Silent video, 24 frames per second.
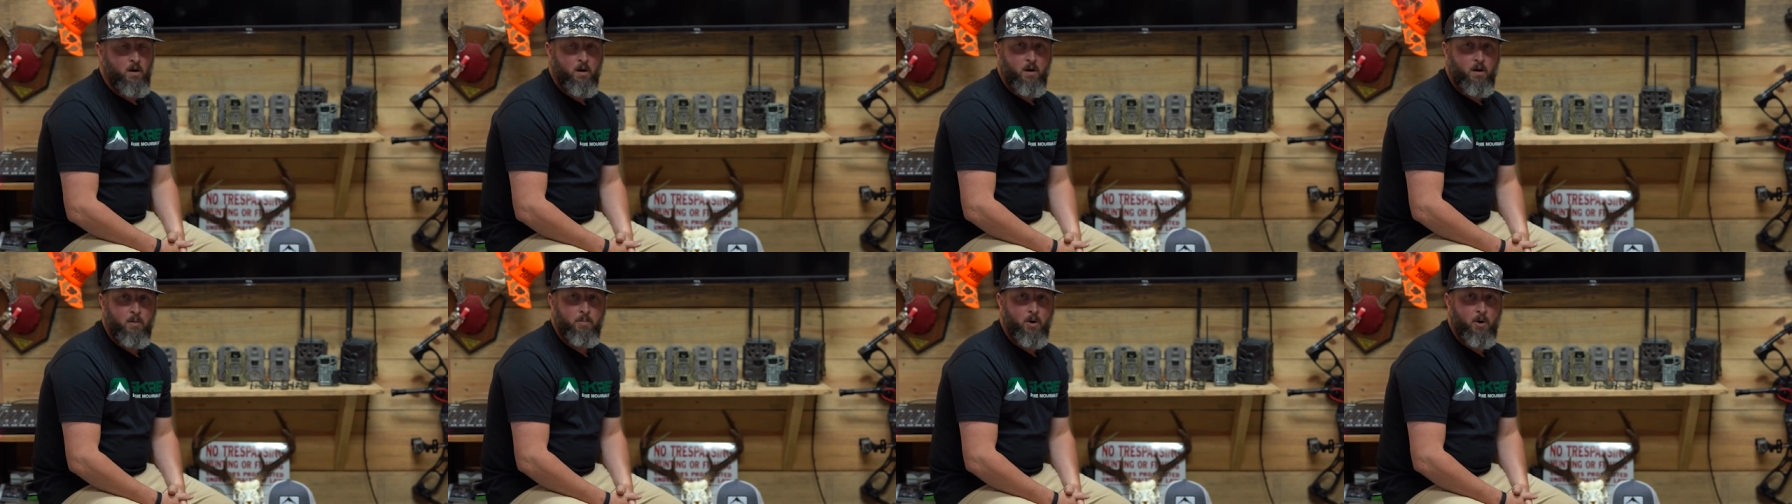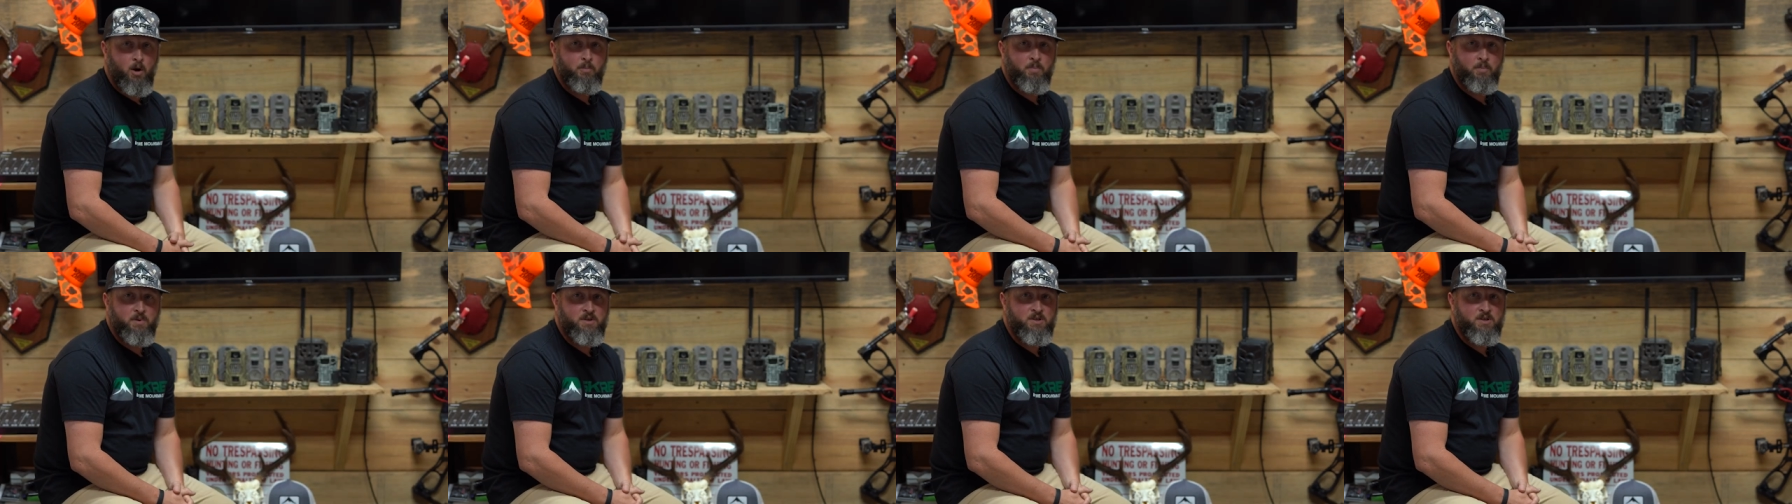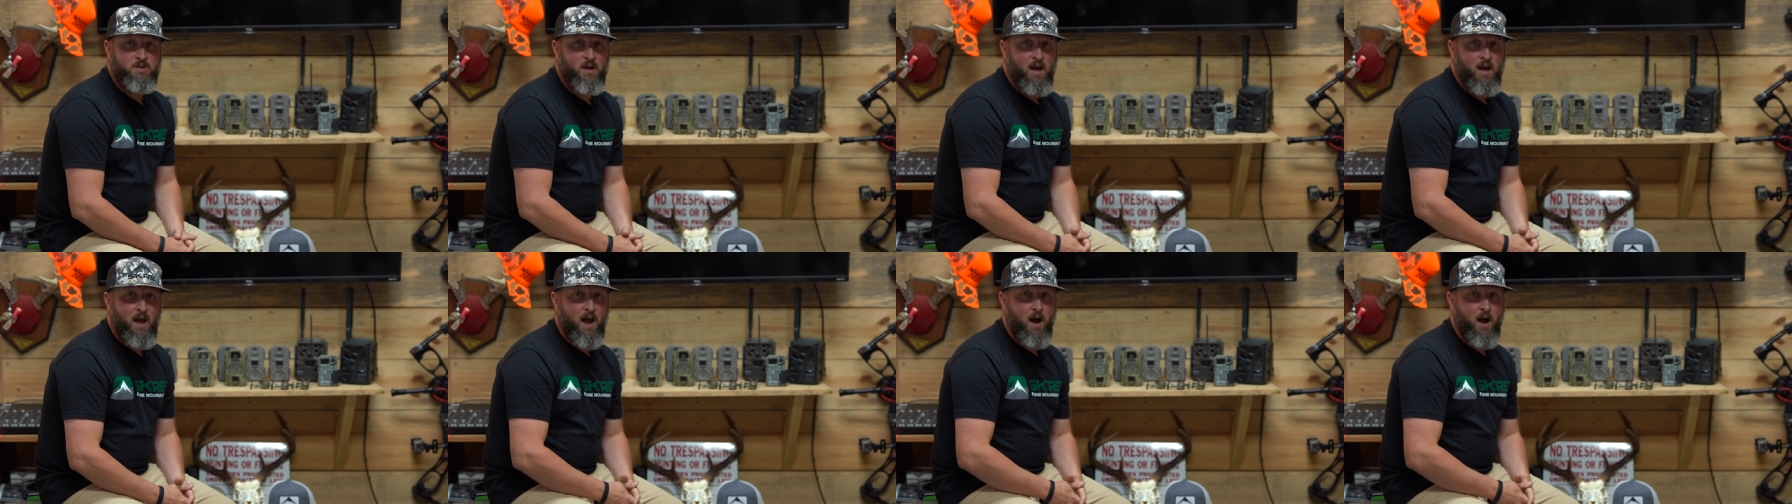uh, purpose
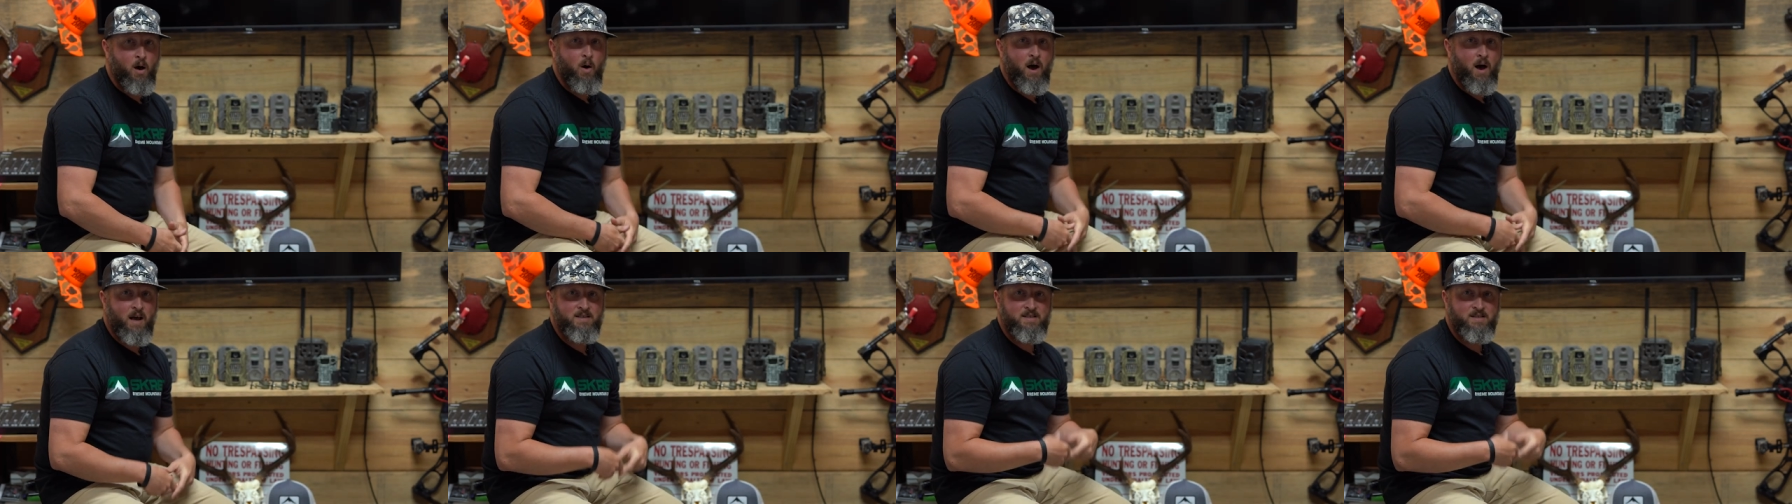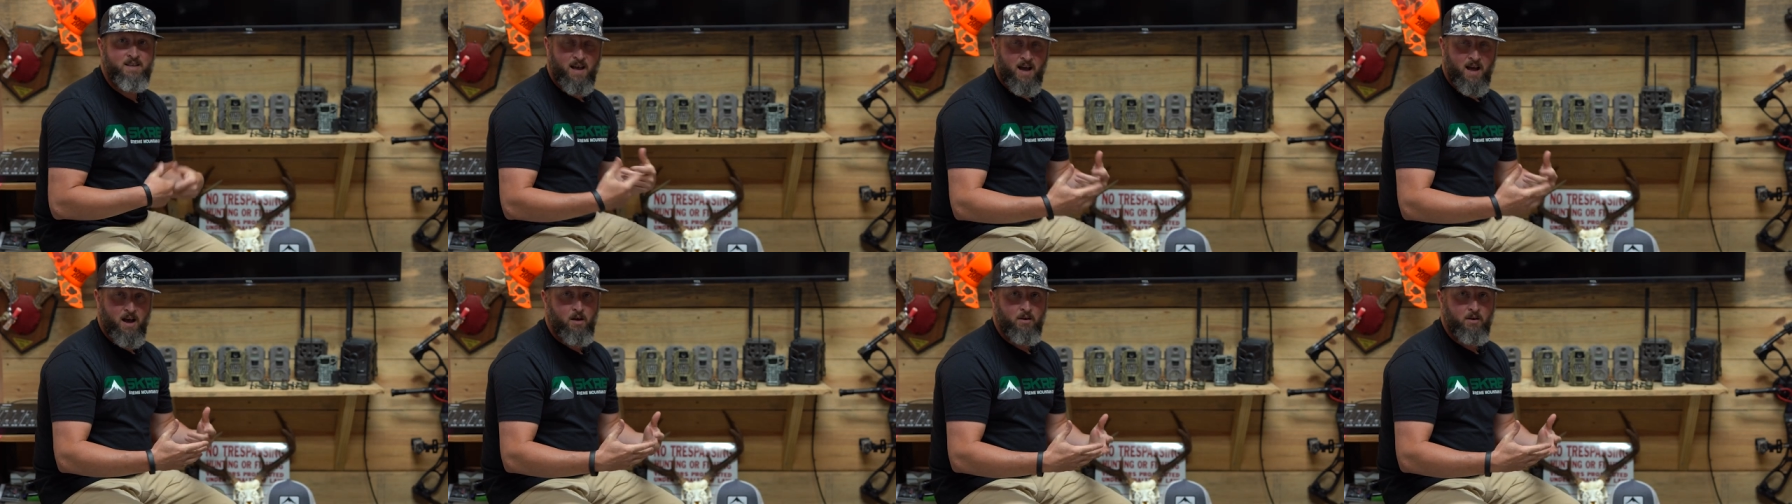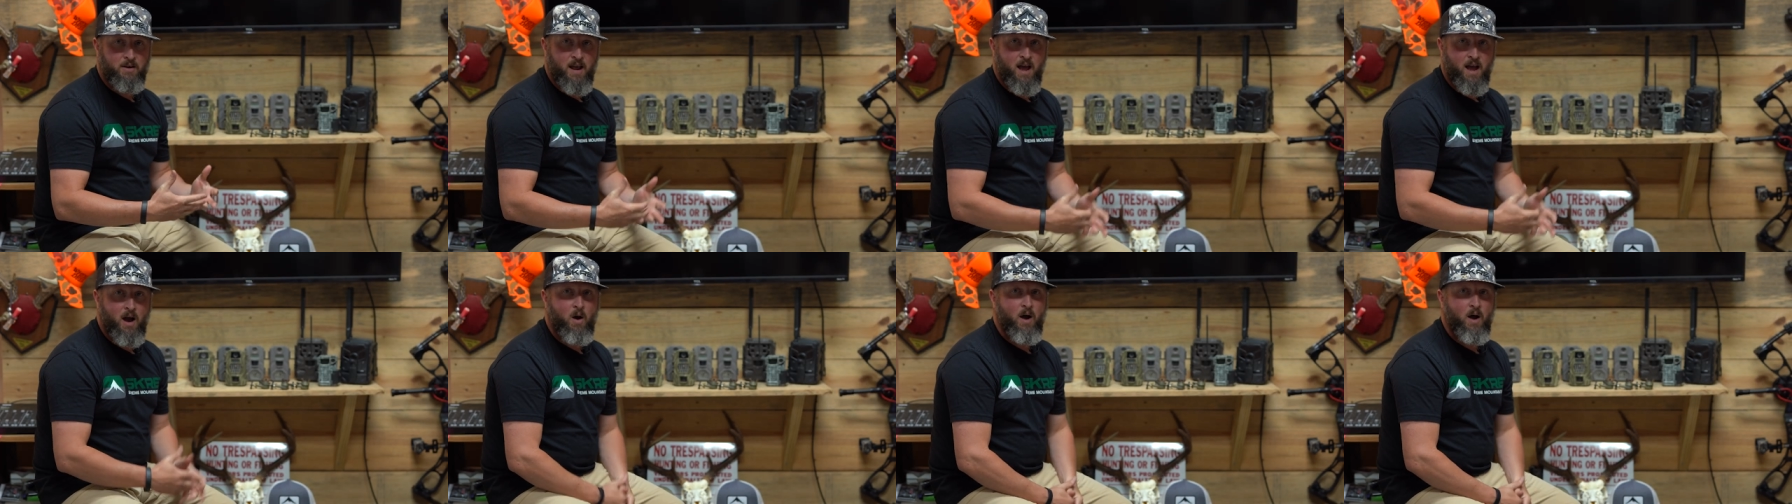to how I scout
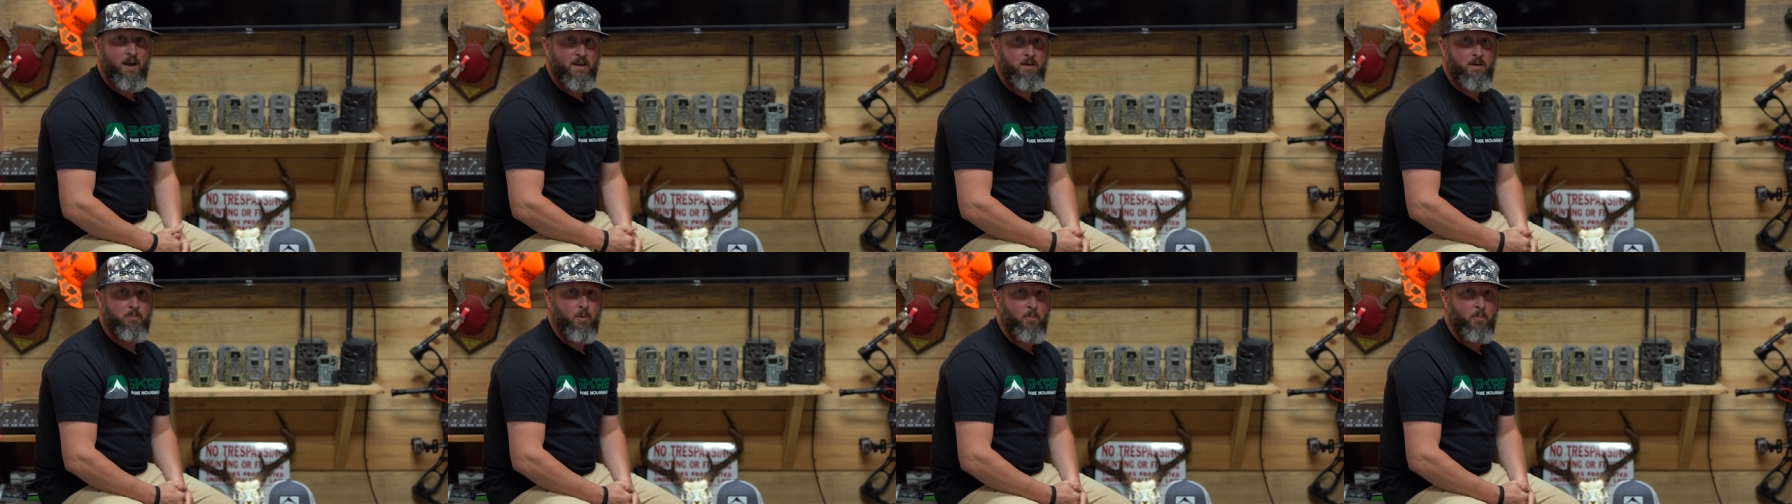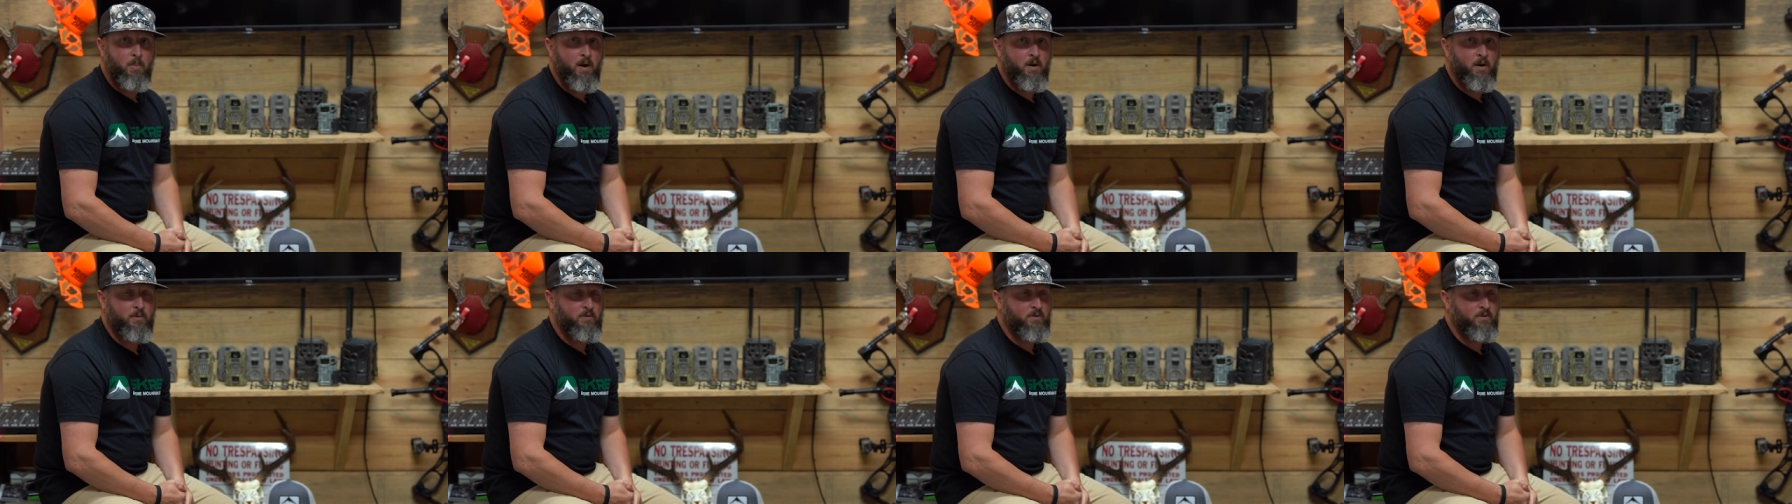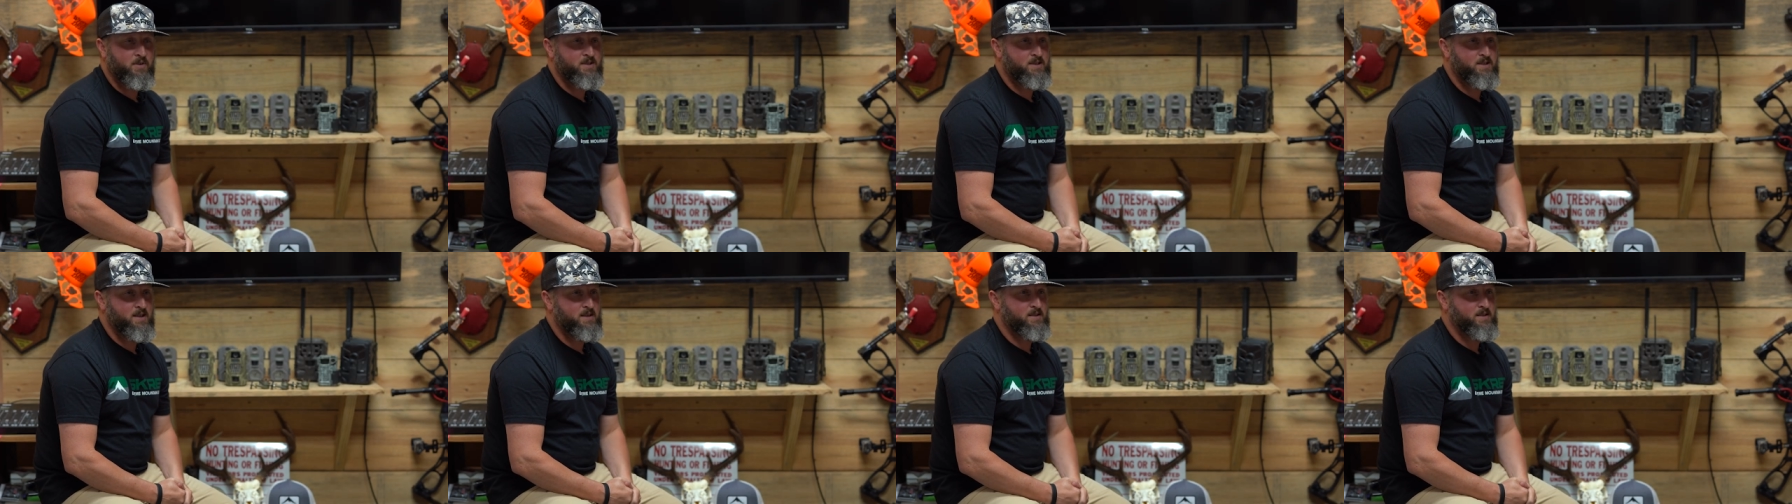and how I get prepared for
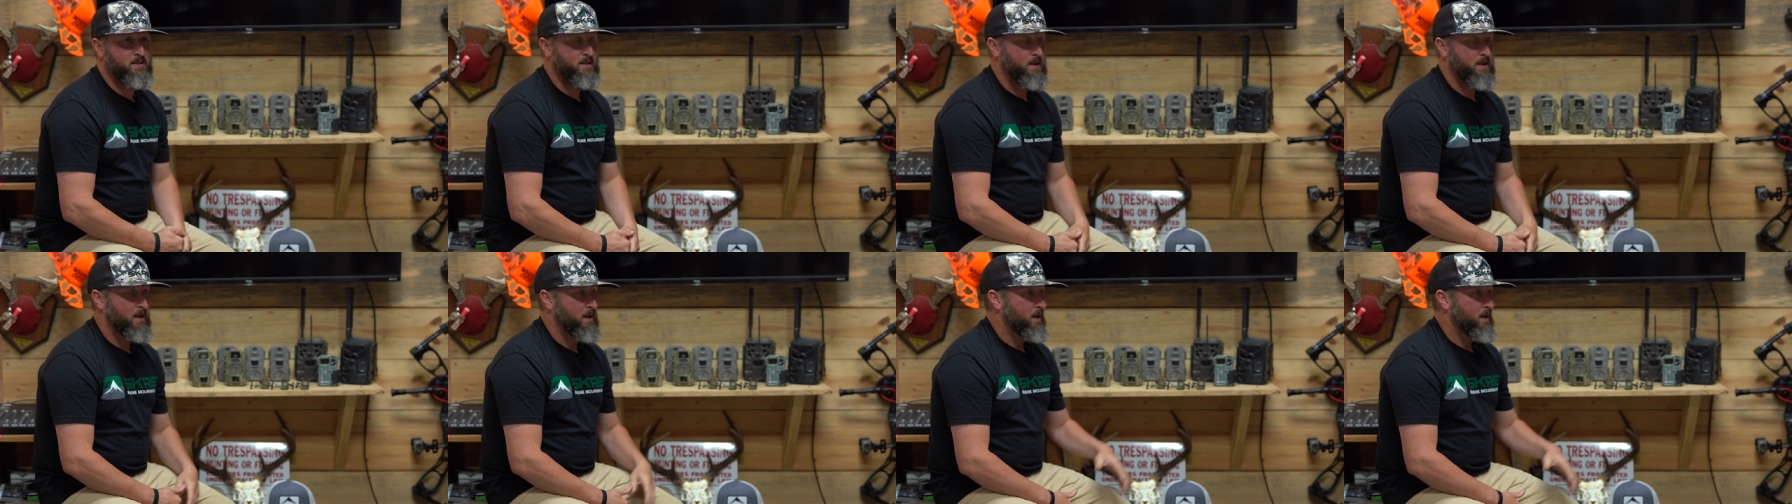the season.